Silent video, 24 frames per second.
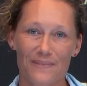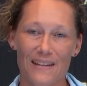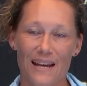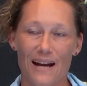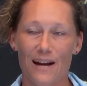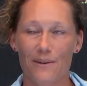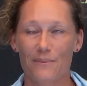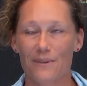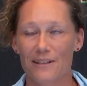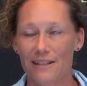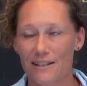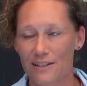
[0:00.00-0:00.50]

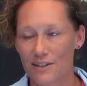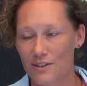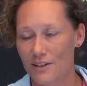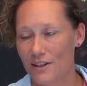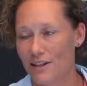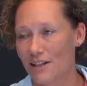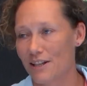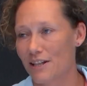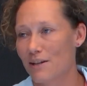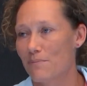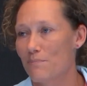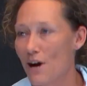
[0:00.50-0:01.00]
Yeah, I mean, there's
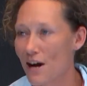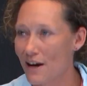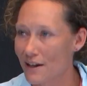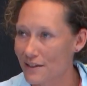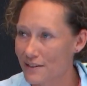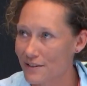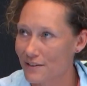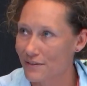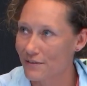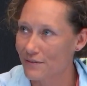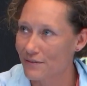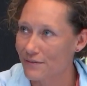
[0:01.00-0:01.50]
certainly
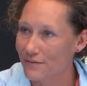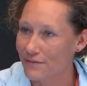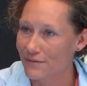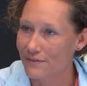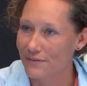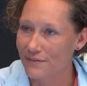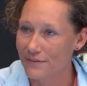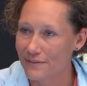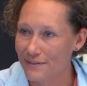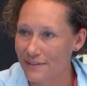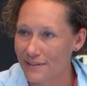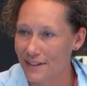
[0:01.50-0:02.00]
parts of
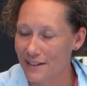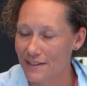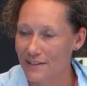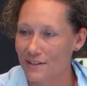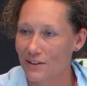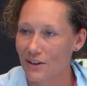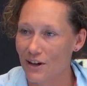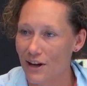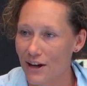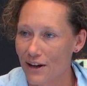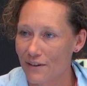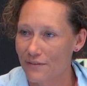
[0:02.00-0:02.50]

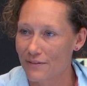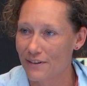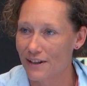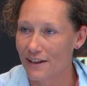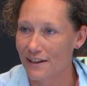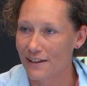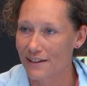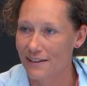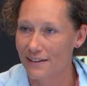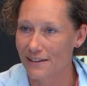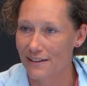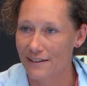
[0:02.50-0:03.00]
this life
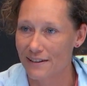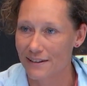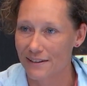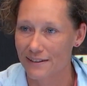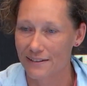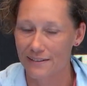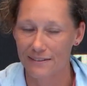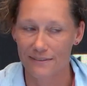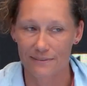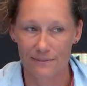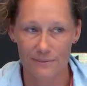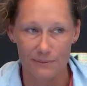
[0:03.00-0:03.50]
that I
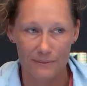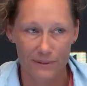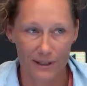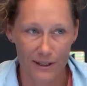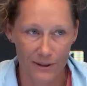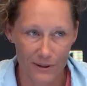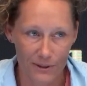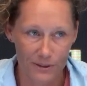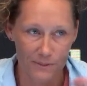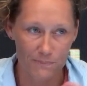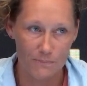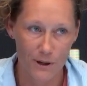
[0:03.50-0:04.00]
think I
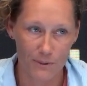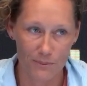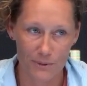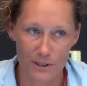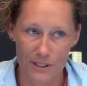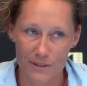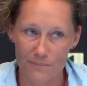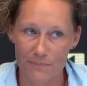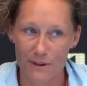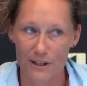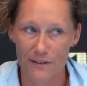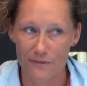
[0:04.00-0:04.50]
could
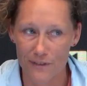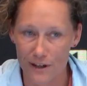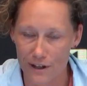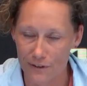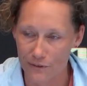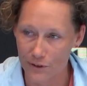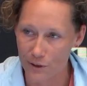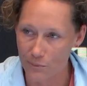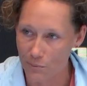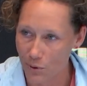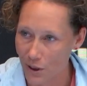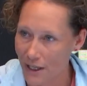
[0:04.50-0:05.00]
probably speak for
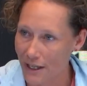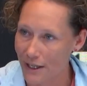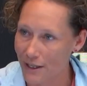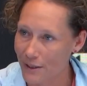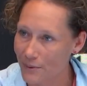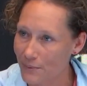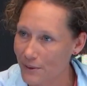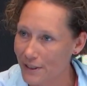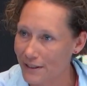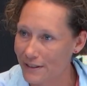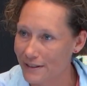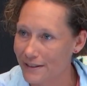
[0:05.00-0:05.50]
every
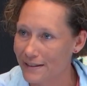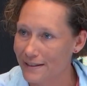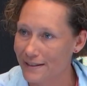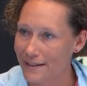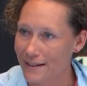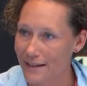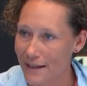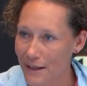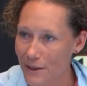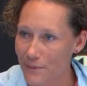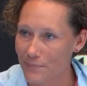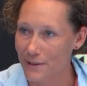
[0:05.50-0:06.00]
player. We
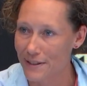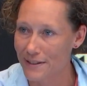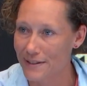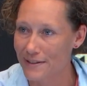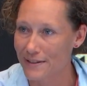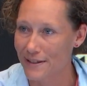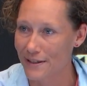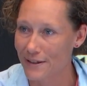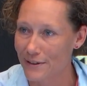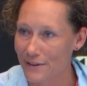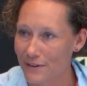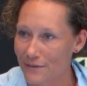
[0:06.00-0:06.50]
get a bit
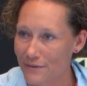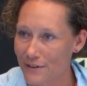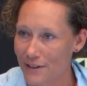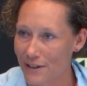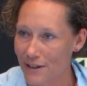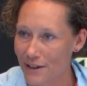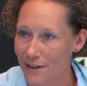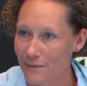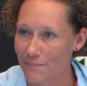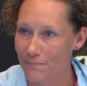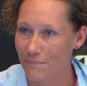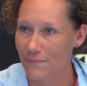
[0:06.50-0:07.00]
sick of, you
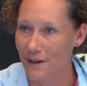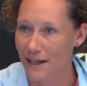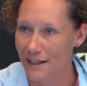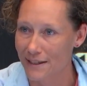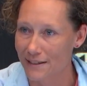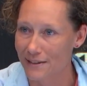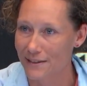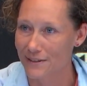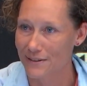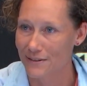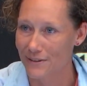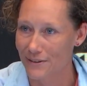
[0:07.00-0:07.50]
know,
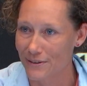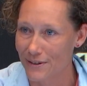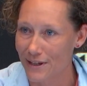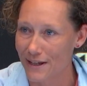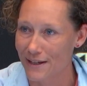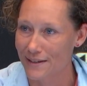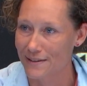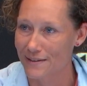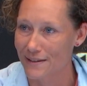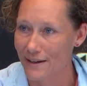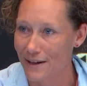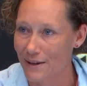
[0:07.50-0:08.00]
packing the
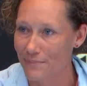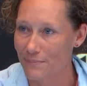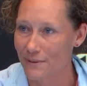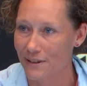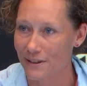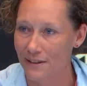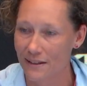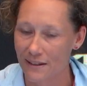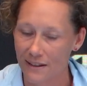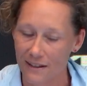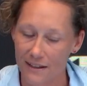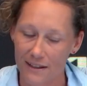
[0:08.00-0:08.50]
suitcase up
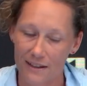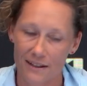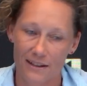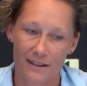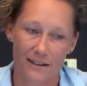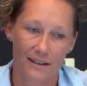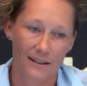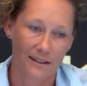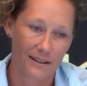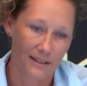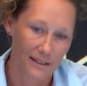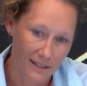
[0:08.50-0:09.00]
and
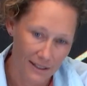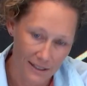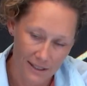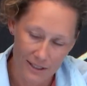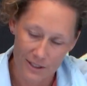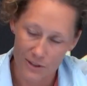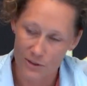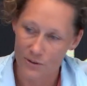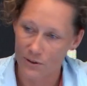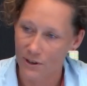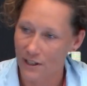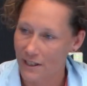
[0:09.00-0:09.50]

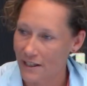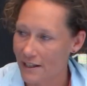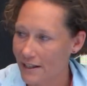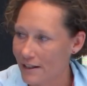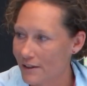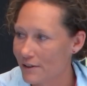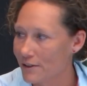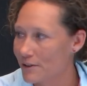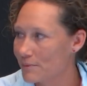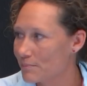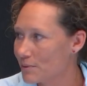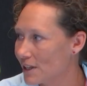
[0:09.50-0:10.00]
trying to
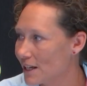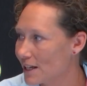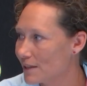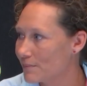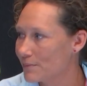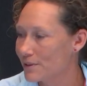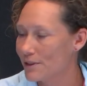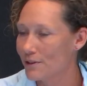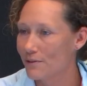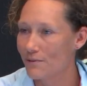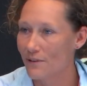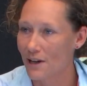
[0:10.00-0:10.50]
get on a
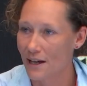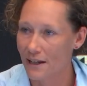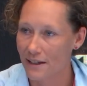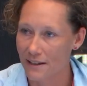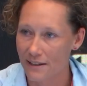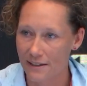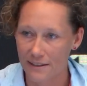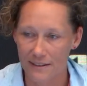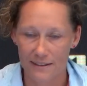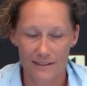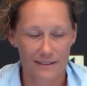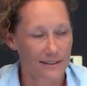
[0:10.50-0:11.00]
plane with your
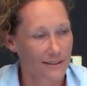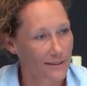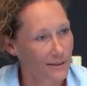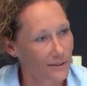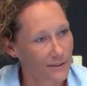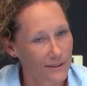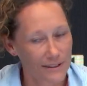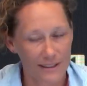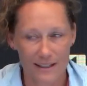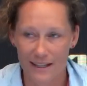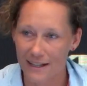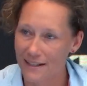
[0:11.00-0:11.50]
rackets and
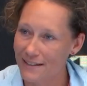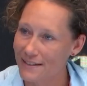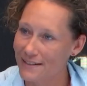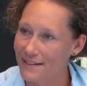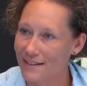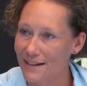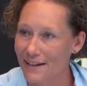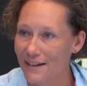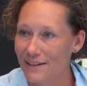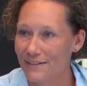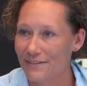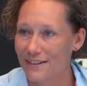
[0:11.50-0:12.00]
all of that
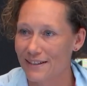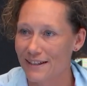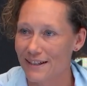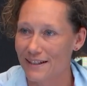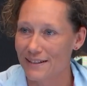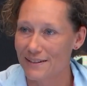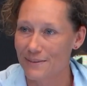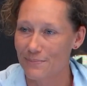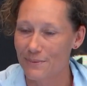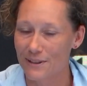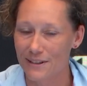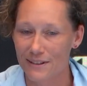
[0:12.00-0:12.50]
stuff. It
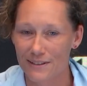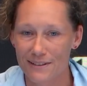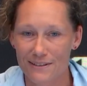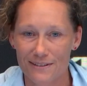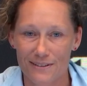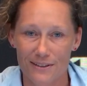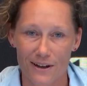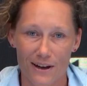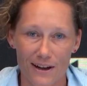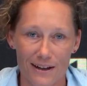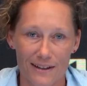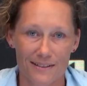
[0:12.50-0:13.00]
gets a bit
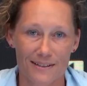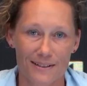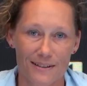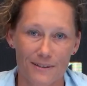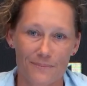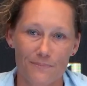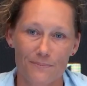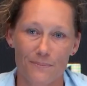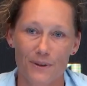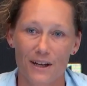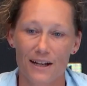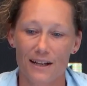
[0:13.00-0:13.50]

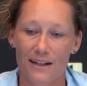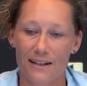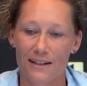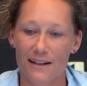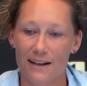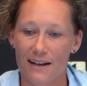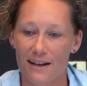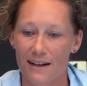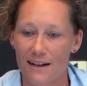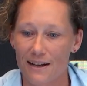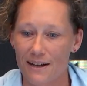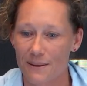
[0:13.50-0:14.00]
tiresome, but
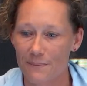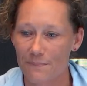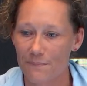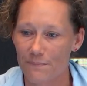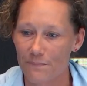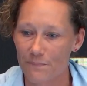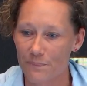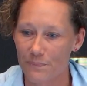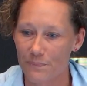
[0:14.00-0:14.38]
I